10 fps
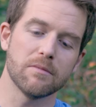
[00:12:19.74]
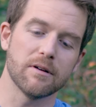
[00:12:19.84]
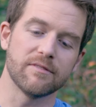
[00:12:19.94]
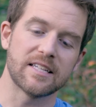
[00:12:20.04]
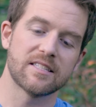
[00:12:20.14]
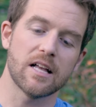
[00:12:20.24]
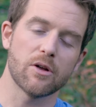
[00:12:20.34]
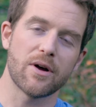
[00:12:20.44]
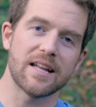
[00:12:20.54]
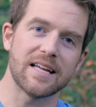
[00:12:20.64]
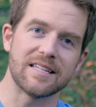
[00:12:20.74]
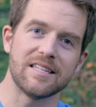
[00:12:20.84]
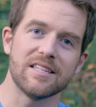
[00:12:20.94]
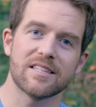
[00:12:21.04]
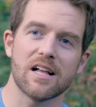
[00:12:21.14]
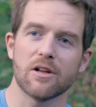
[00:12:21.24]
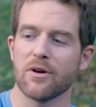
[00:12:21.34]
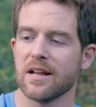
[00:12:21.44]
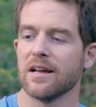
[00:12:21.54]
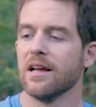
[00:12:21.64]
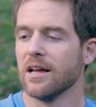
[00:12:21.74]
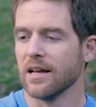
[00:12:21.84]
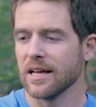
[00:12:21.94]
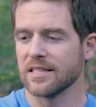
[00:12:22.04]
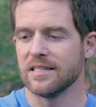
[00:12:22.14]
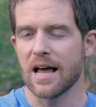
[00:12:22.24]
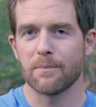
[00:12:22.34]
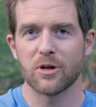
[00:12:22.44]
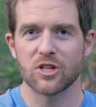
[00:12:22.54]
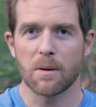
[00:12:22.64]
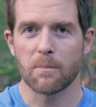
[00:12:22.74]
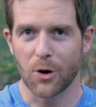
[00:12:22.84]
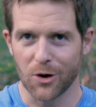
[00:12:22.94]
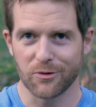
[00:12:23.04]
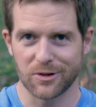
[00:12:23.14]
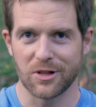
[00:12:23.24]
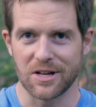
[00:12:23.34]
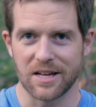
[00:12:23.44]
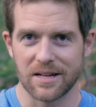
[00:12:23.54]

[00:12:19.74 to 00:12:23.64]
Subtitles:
of accelerating and decelerating is dampened perfectly.